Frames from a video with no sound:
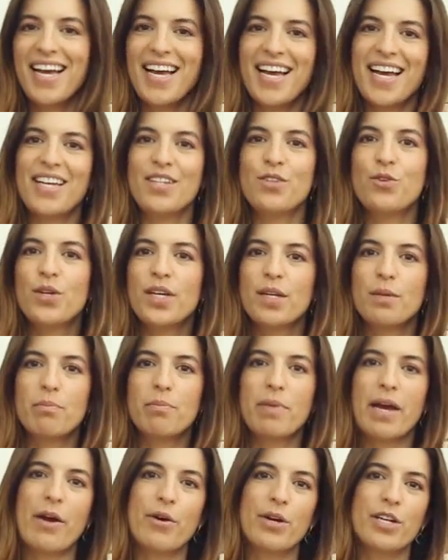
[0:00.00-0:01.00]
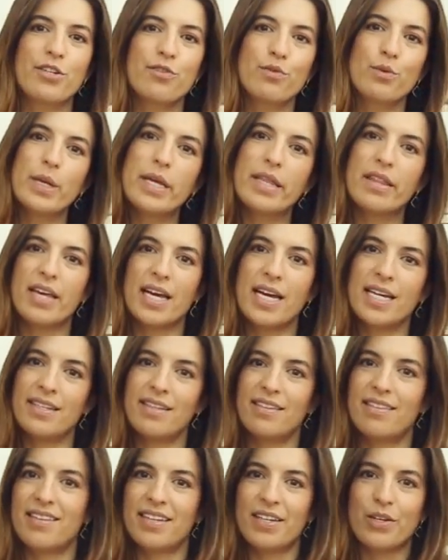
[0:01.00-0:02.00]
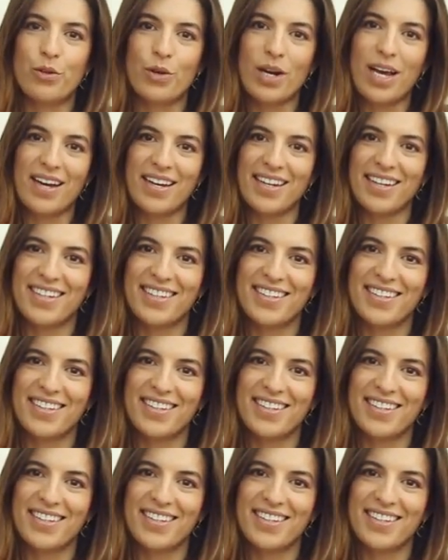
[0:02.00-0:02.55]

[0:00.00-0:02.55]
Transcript: And you can pair it with anything you like.